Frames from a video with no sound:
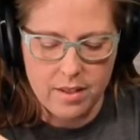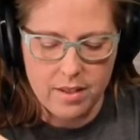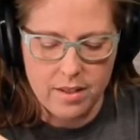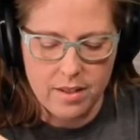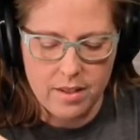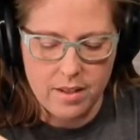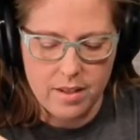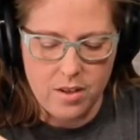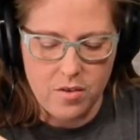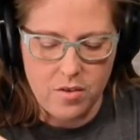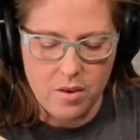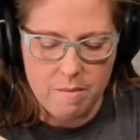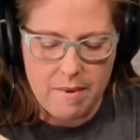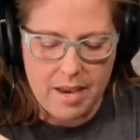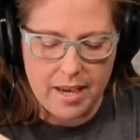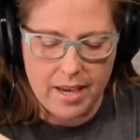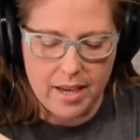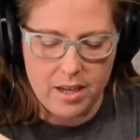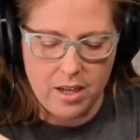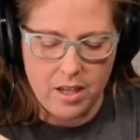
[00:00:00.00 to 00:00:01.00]
And you can
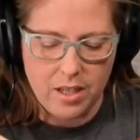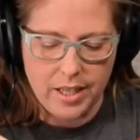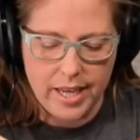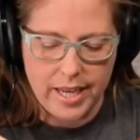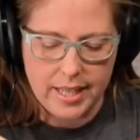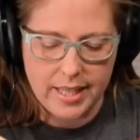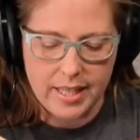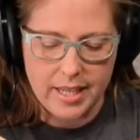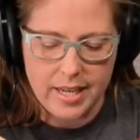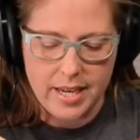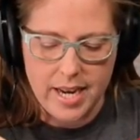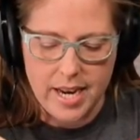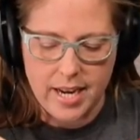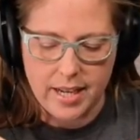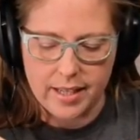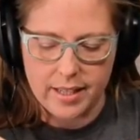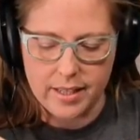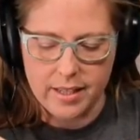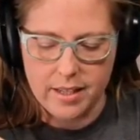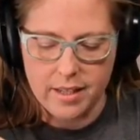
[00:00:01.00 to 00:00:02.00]
make it all nice and
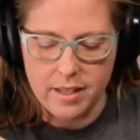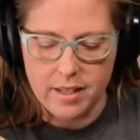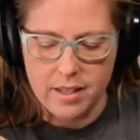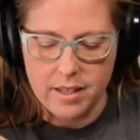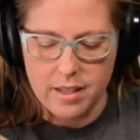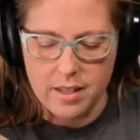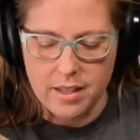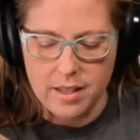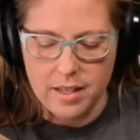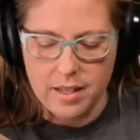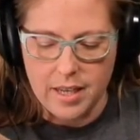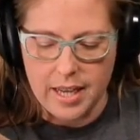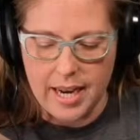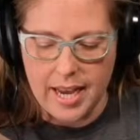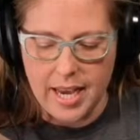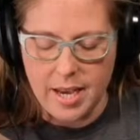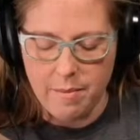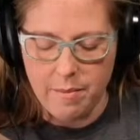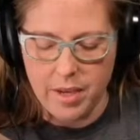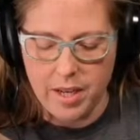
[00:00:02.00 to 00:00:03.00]
neat. And
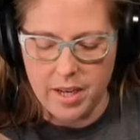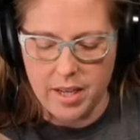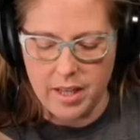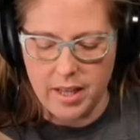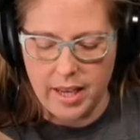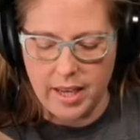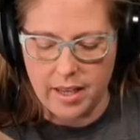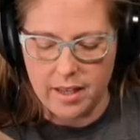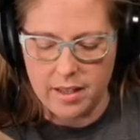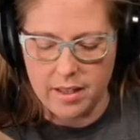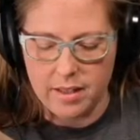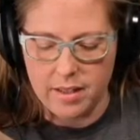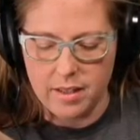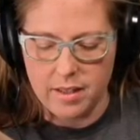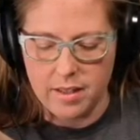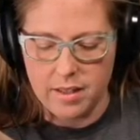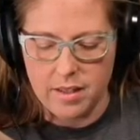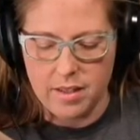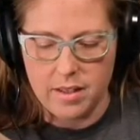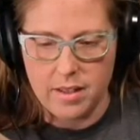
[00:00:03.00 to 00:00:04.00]
I am going to like
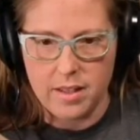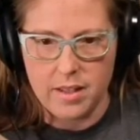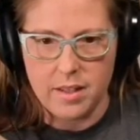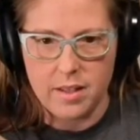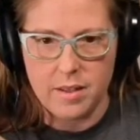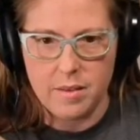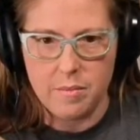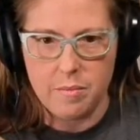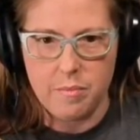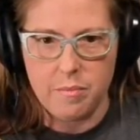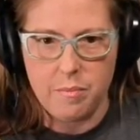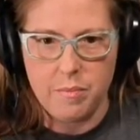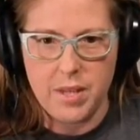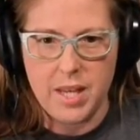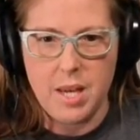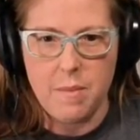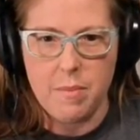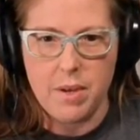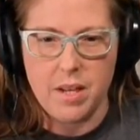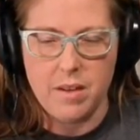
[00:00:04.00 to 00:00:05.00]

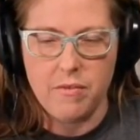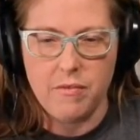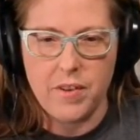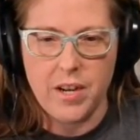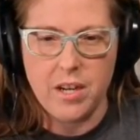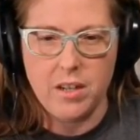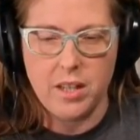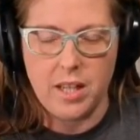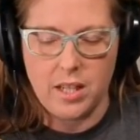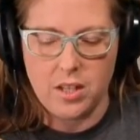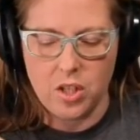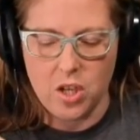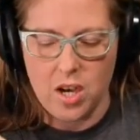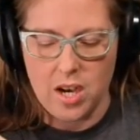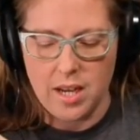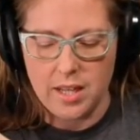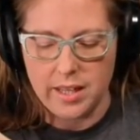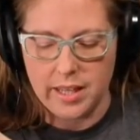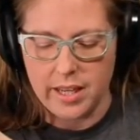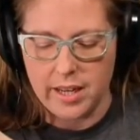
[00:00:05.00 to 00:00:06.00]
keep it fairly
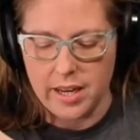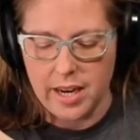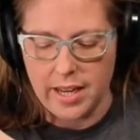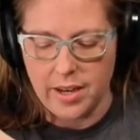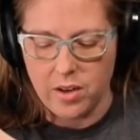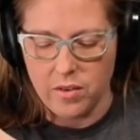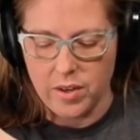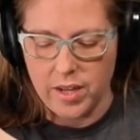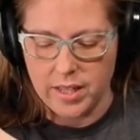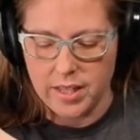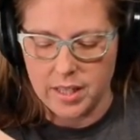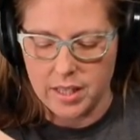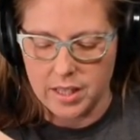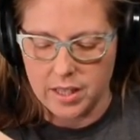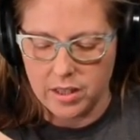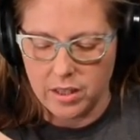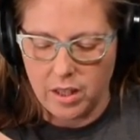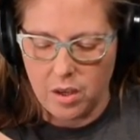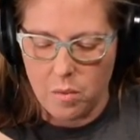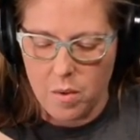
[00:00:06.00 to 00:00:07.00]
taut there. I don't
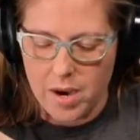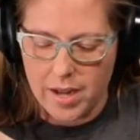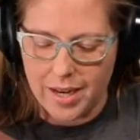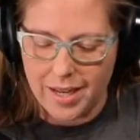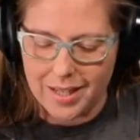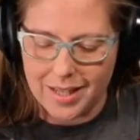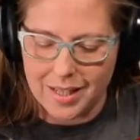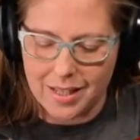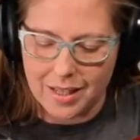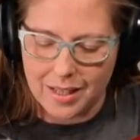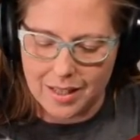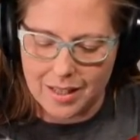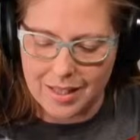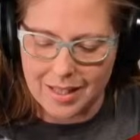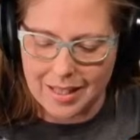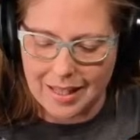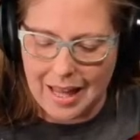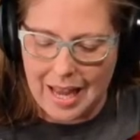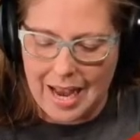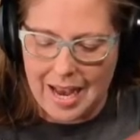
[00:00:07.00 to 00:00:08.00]
necessarily want it to
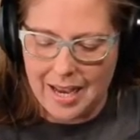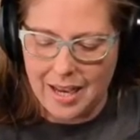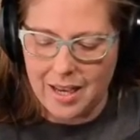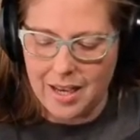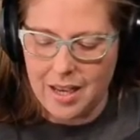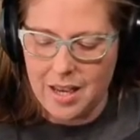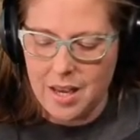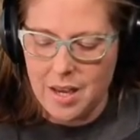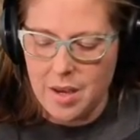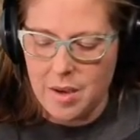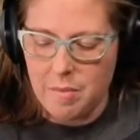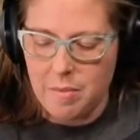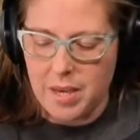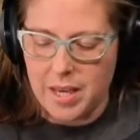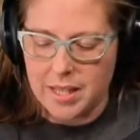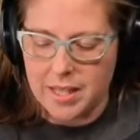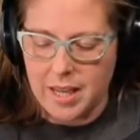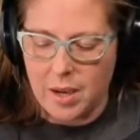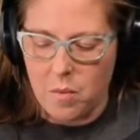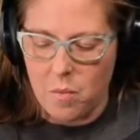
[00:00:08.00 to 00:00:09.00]
slack
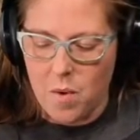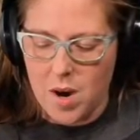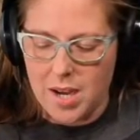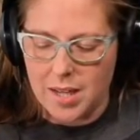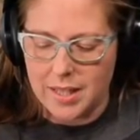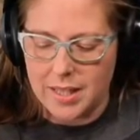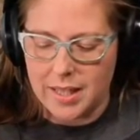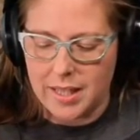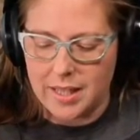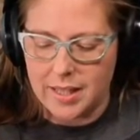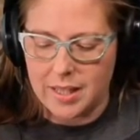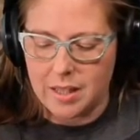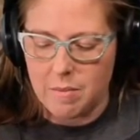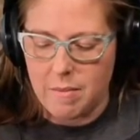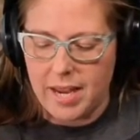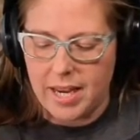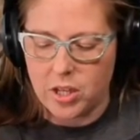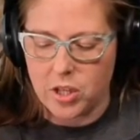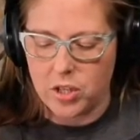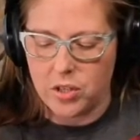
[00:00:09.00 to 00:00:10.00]
because I want it to
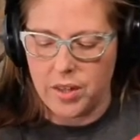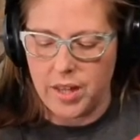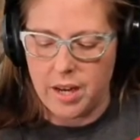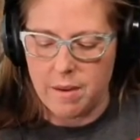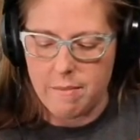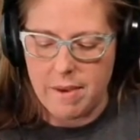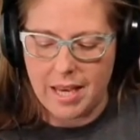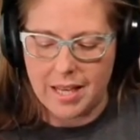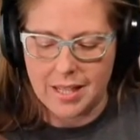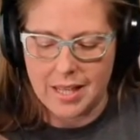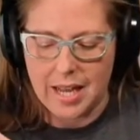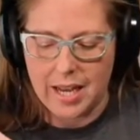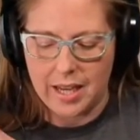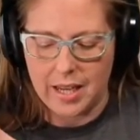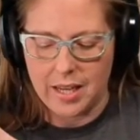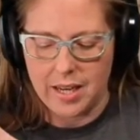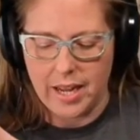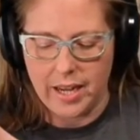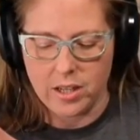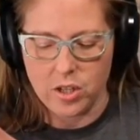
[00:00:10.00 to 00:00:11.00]
make sure that it makes that
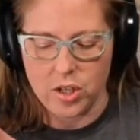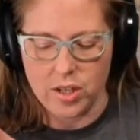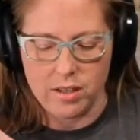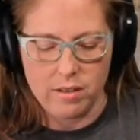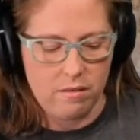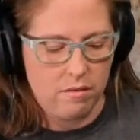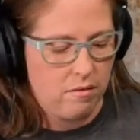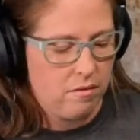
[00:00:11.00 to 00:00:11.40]
connection.